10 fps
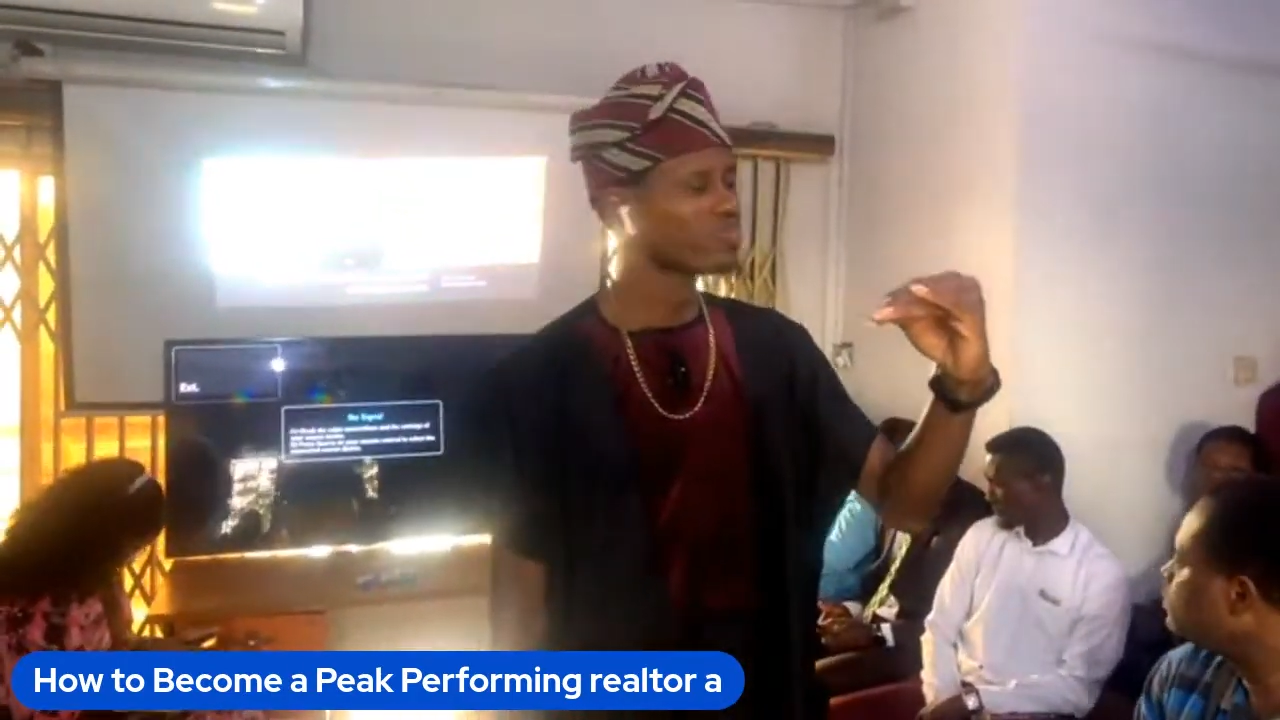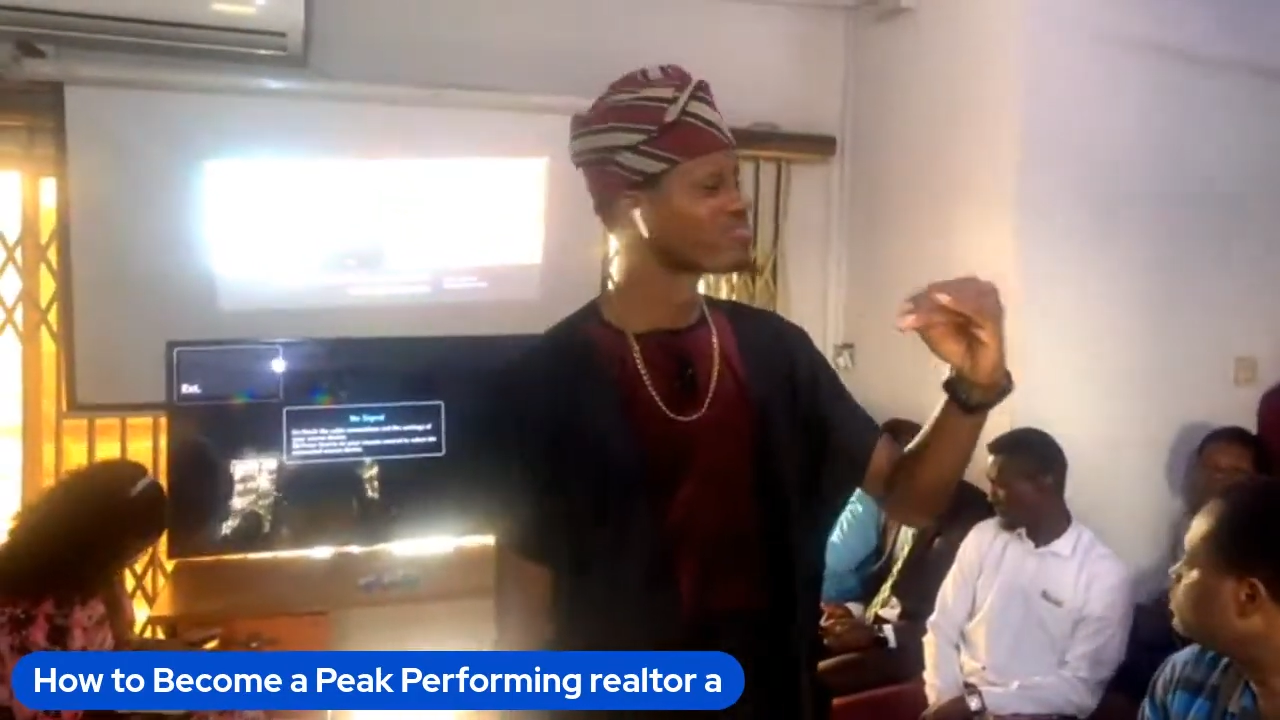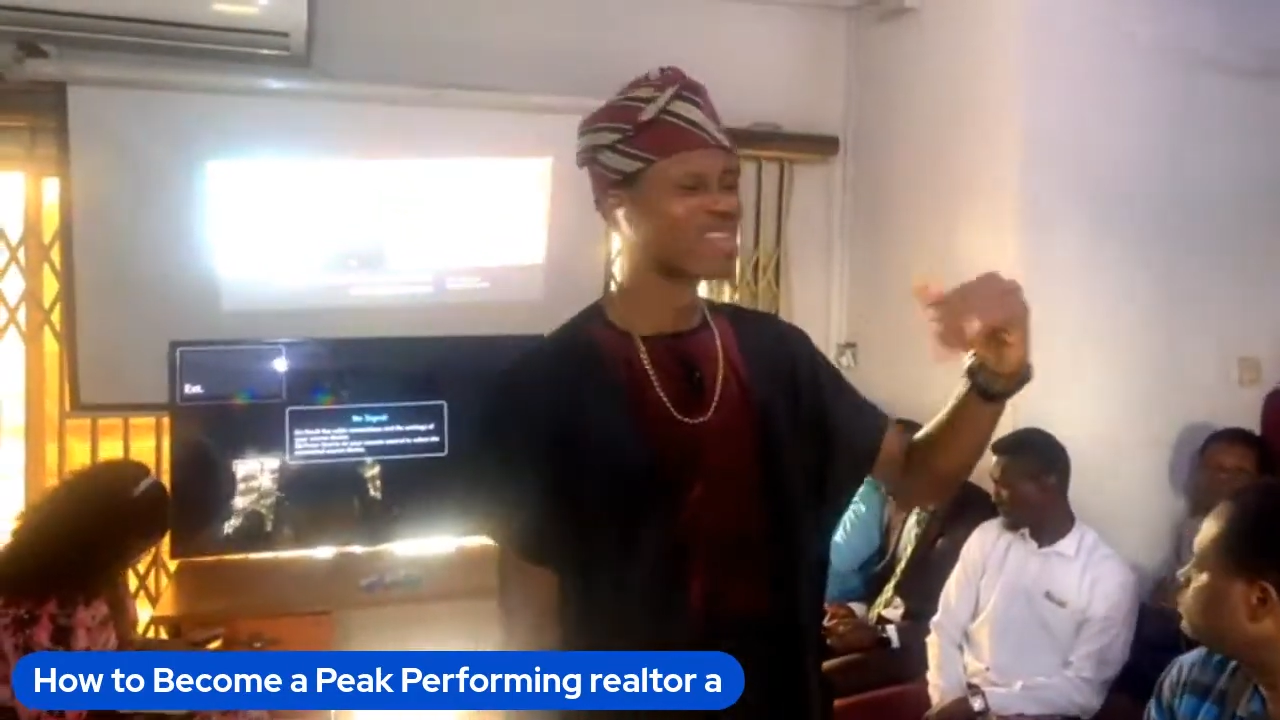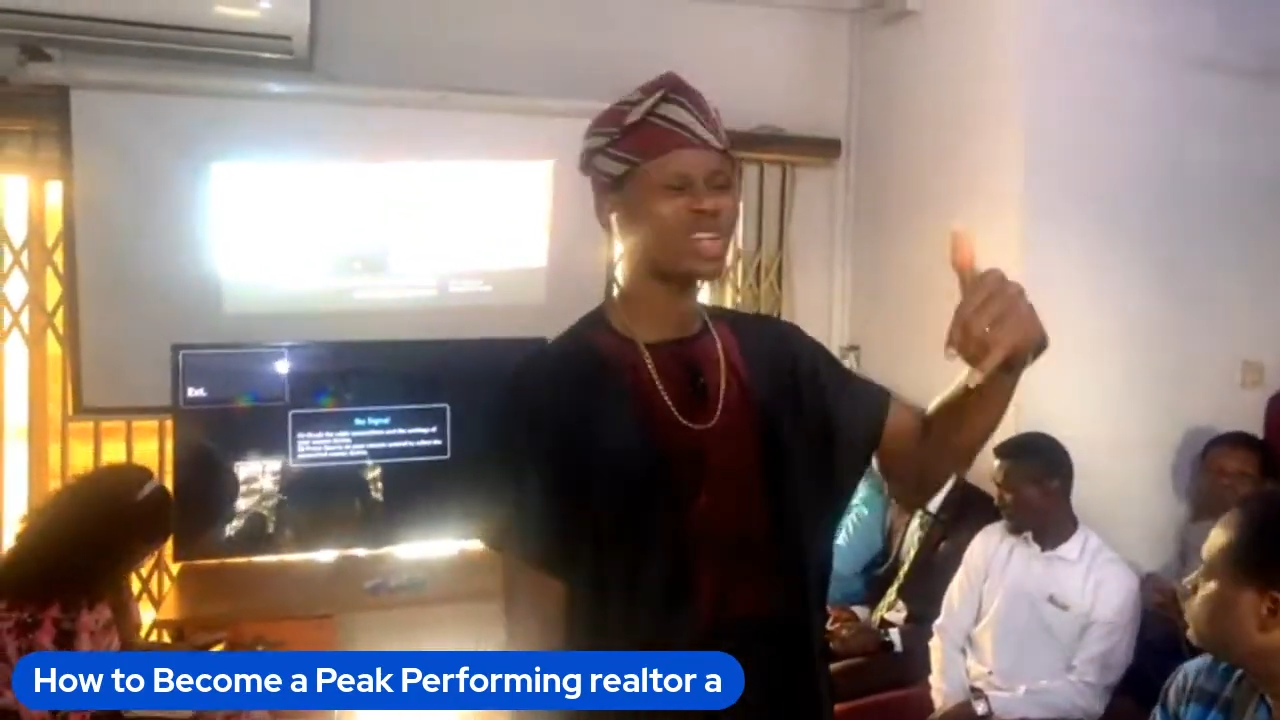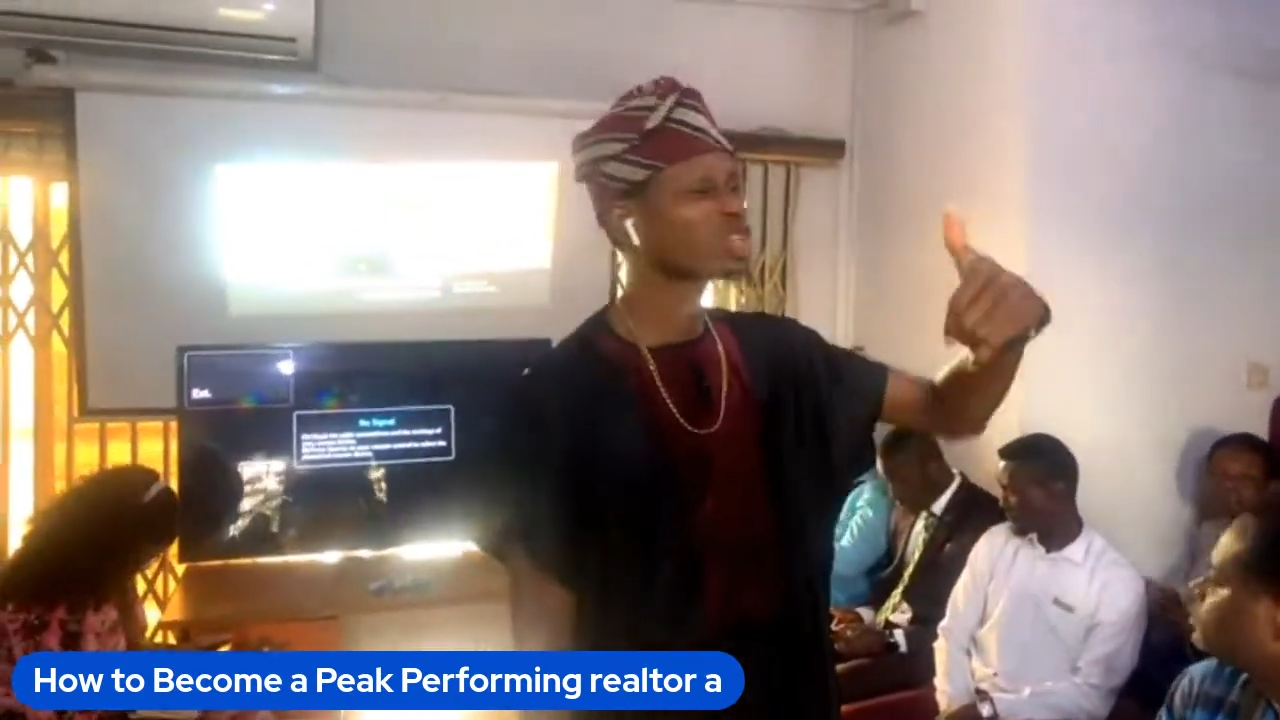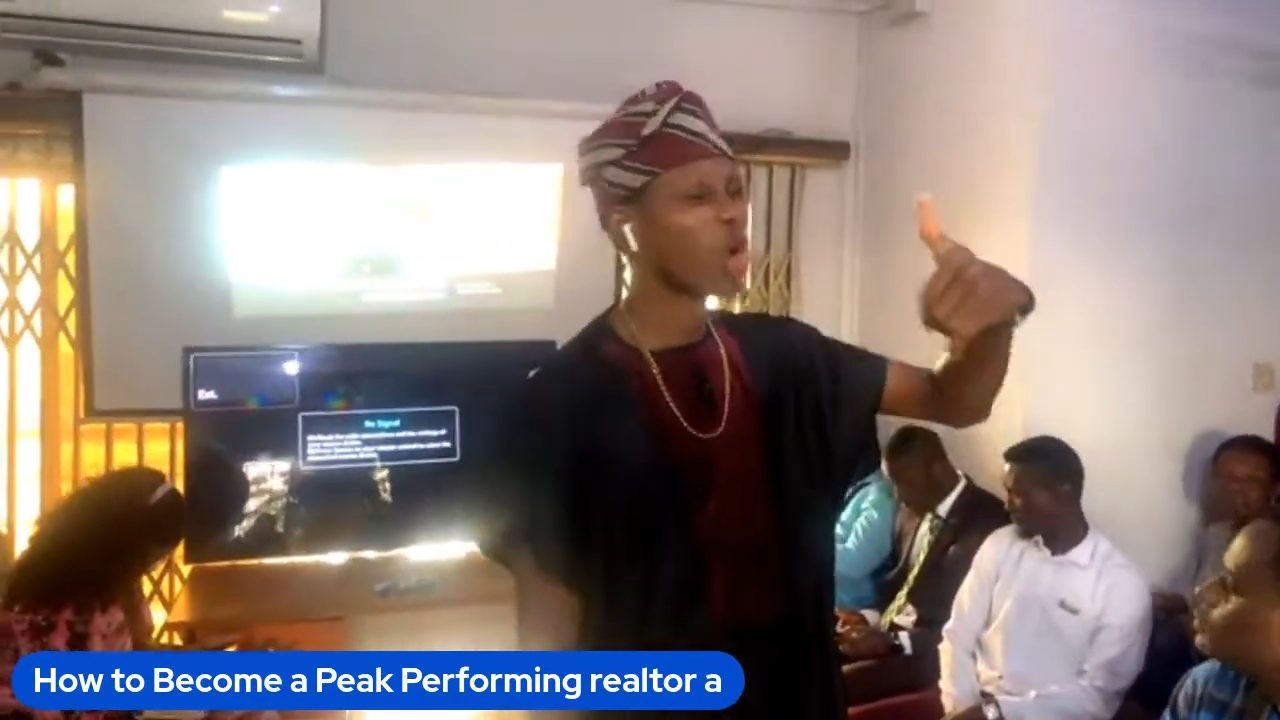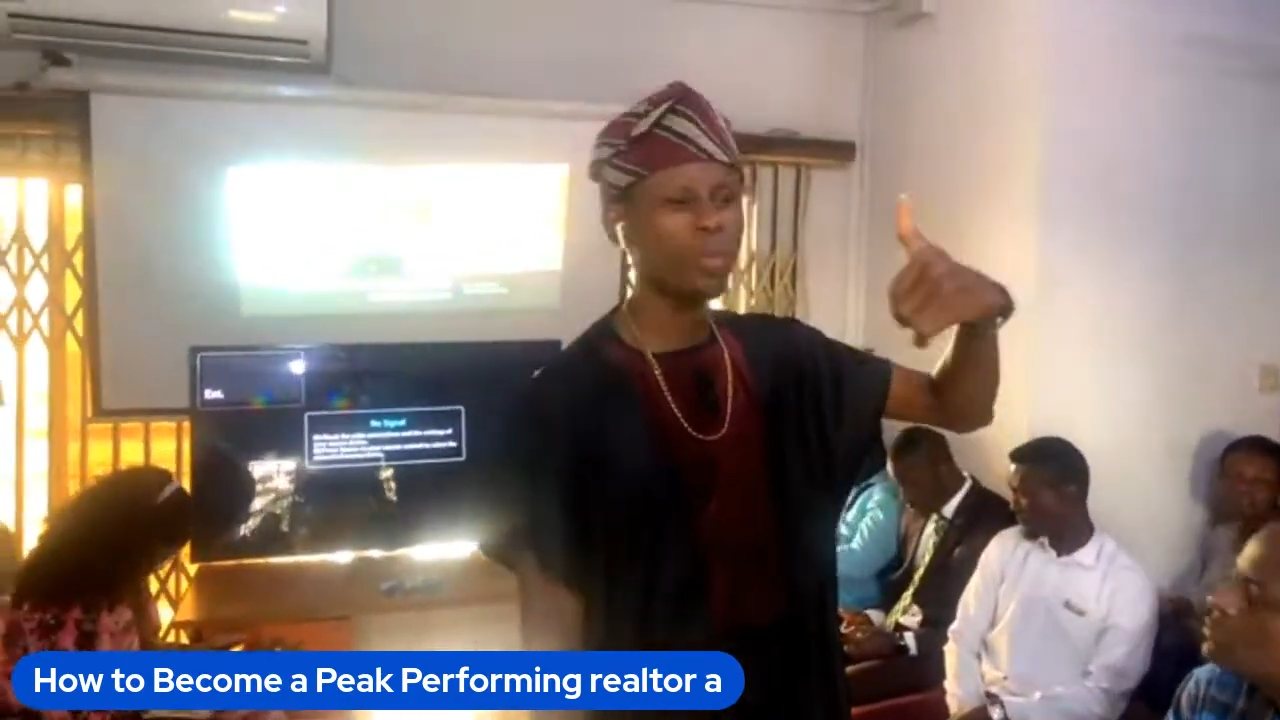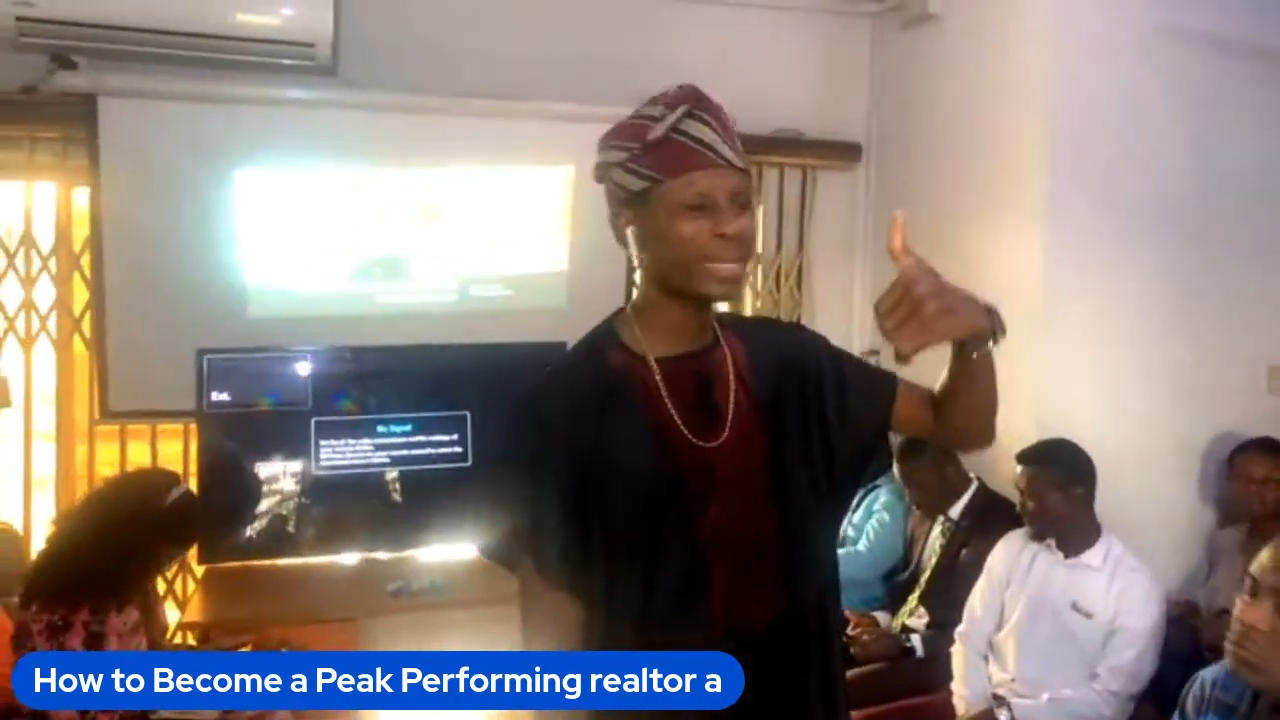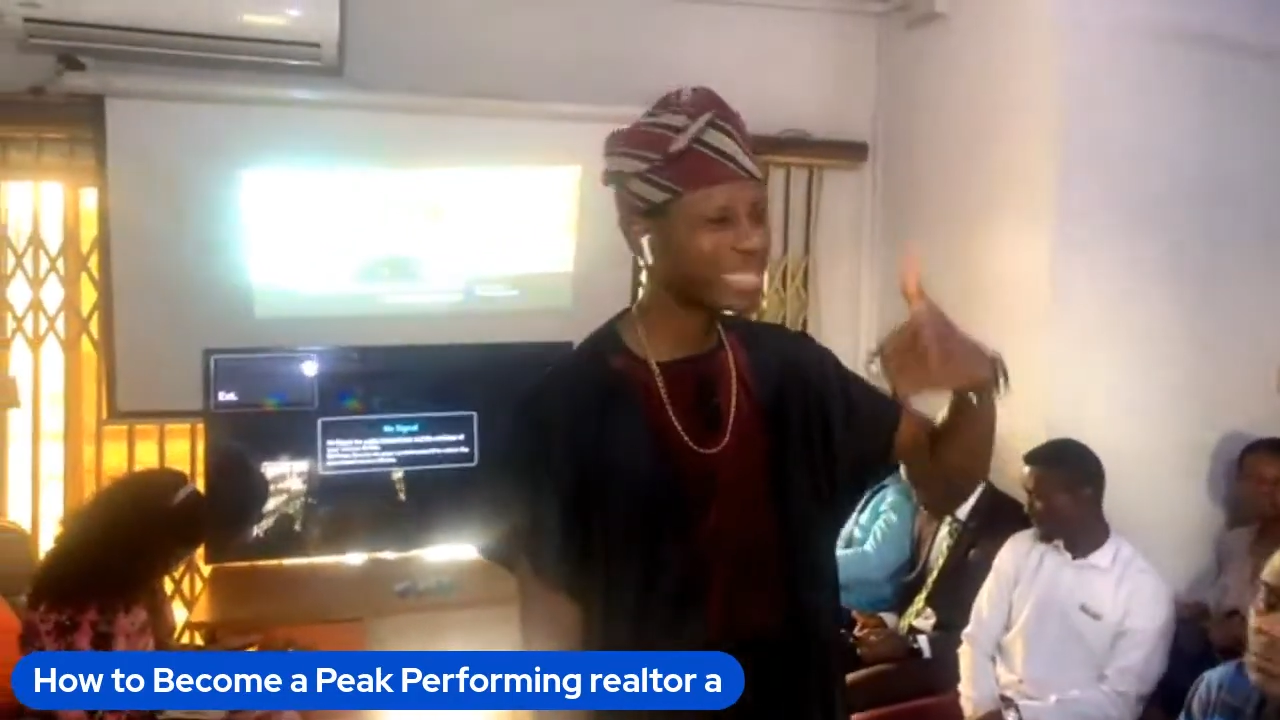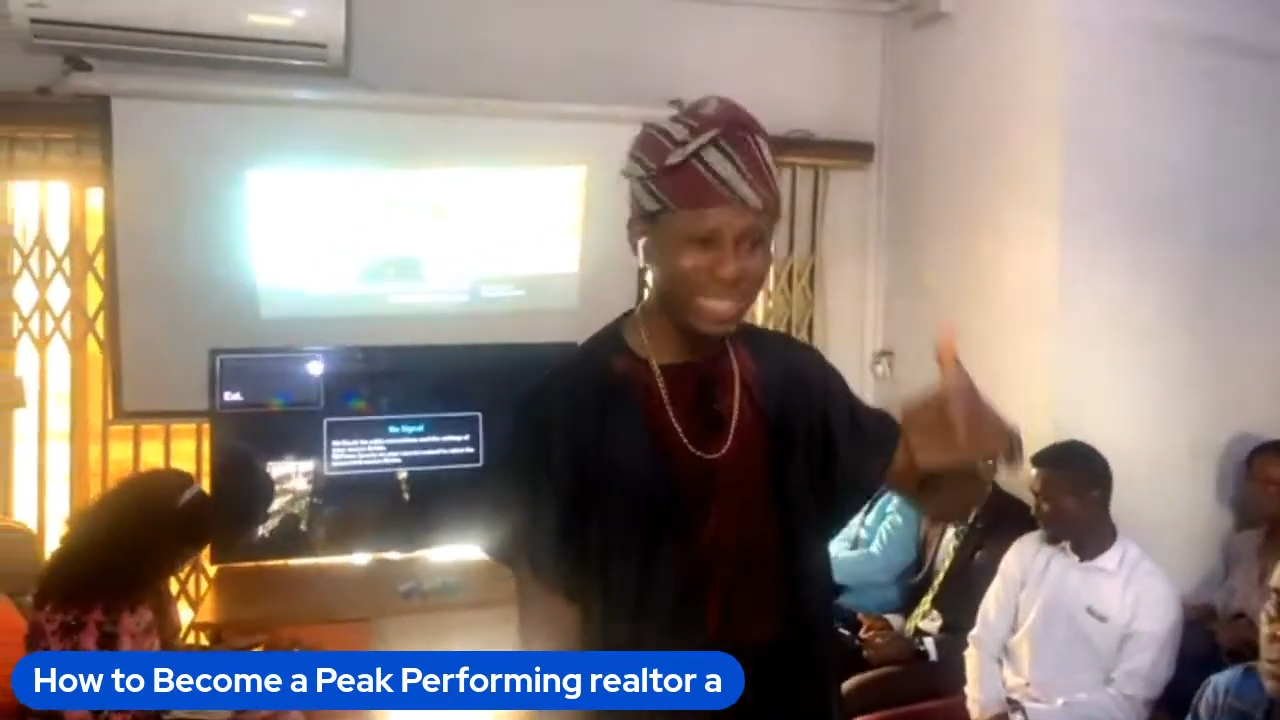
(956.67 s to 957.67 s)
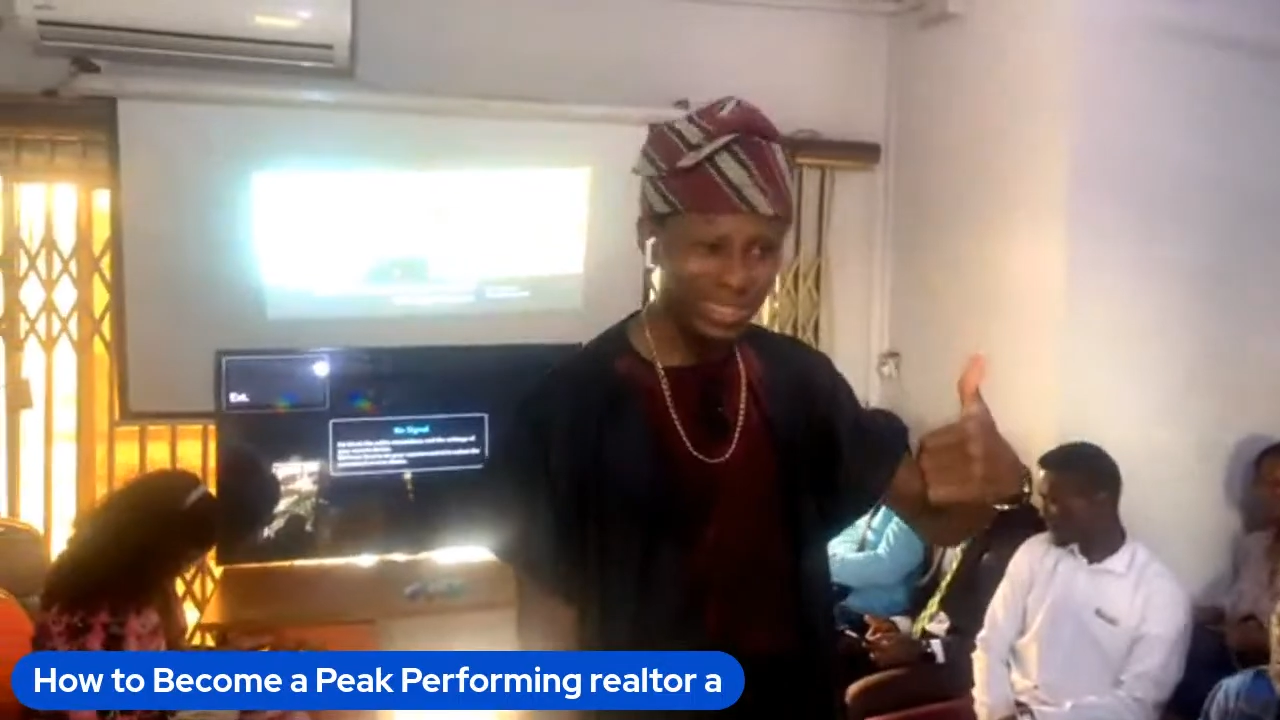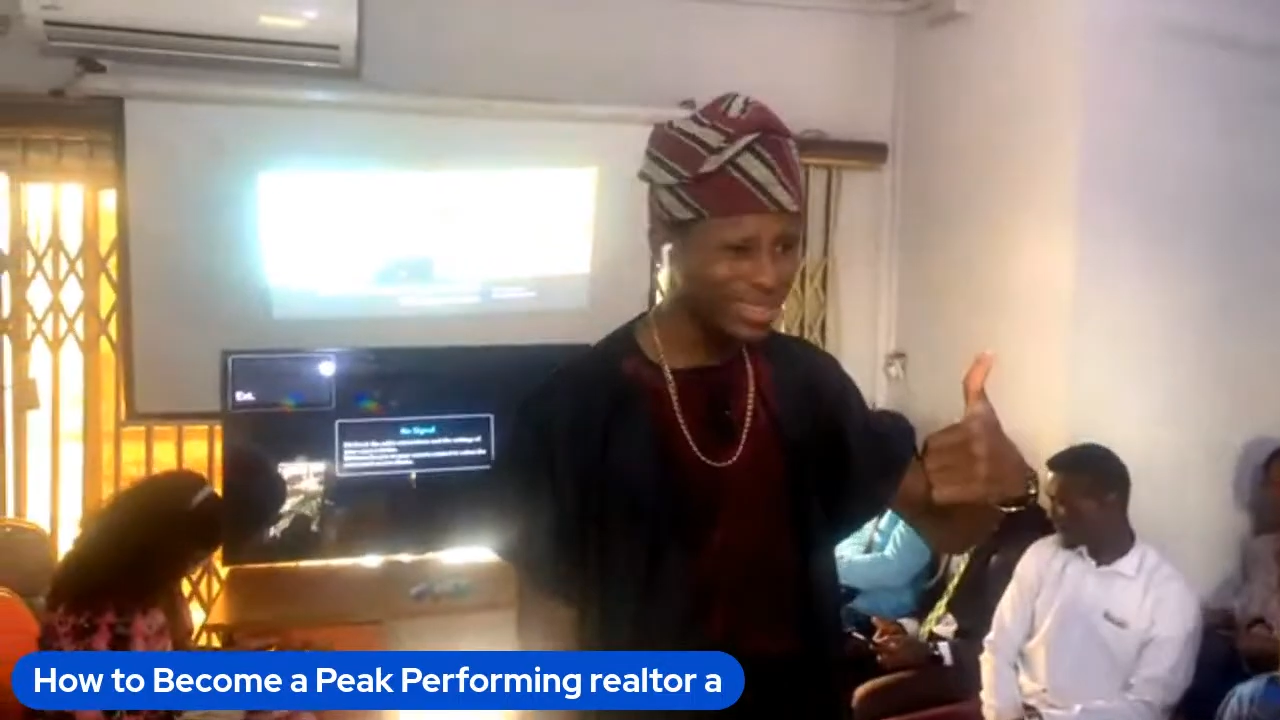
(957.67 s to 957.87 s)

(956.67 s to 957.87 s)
Not comedy,